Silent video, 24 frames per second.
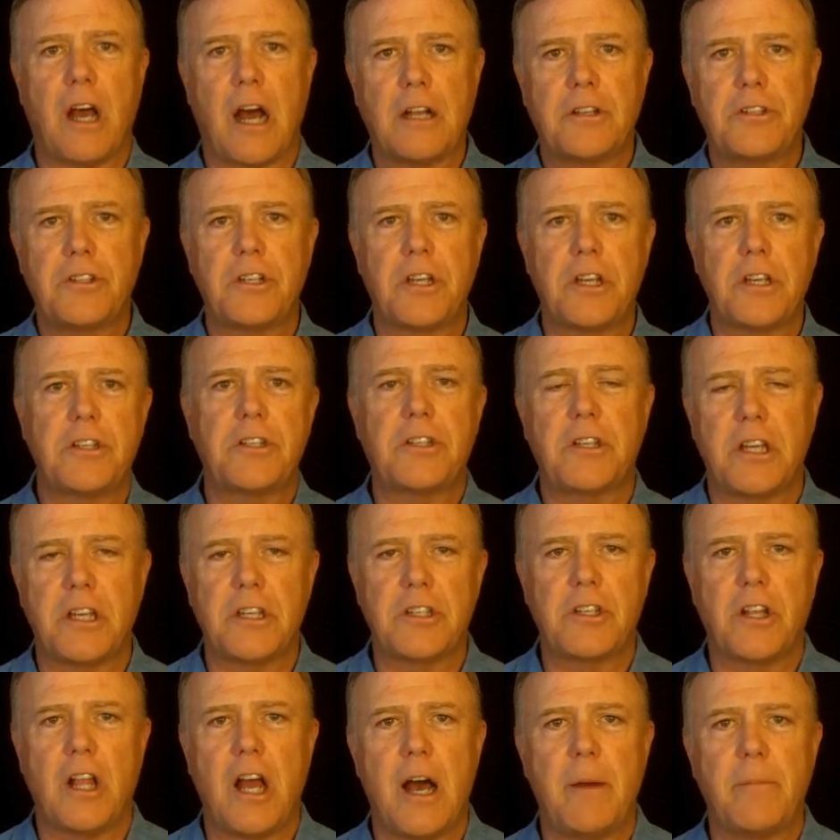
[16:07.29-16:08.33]
not just
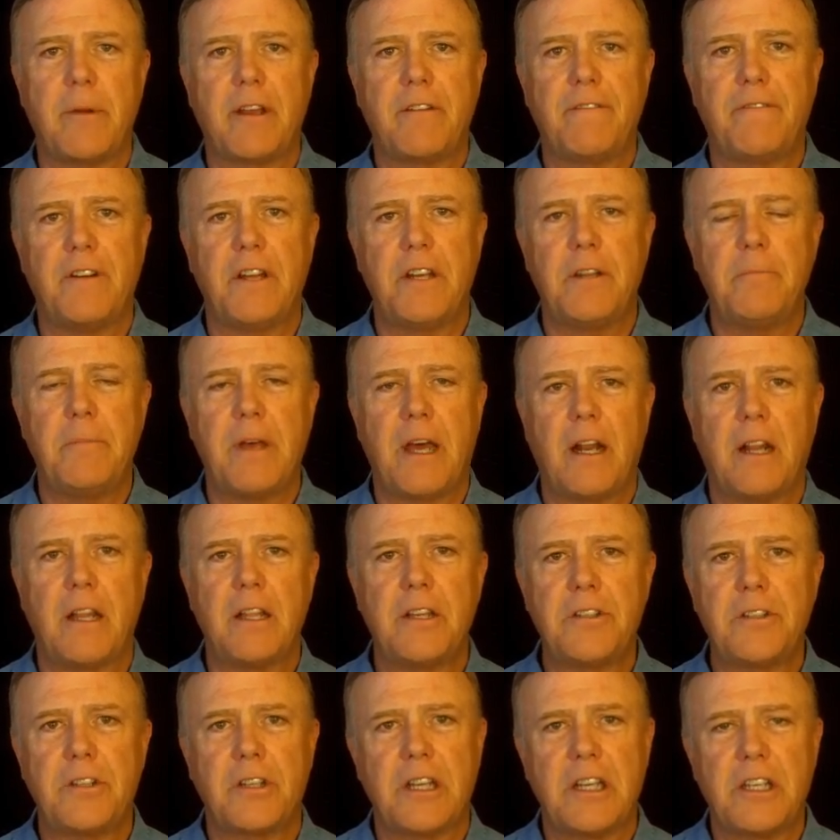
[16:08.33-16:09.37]
Islamic
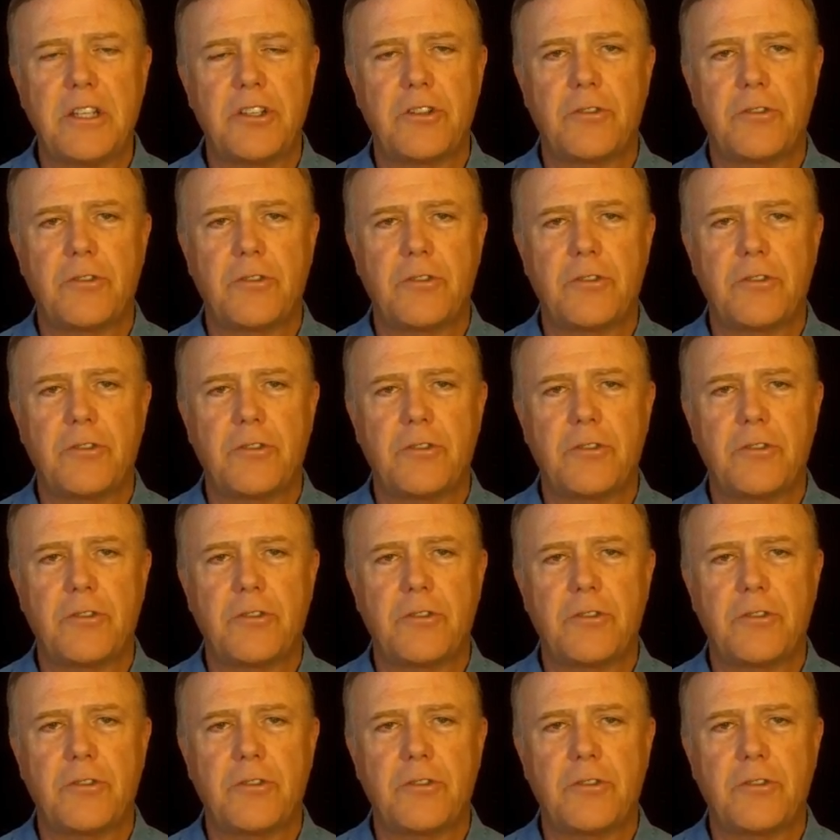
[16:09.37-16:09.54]
fundamentalist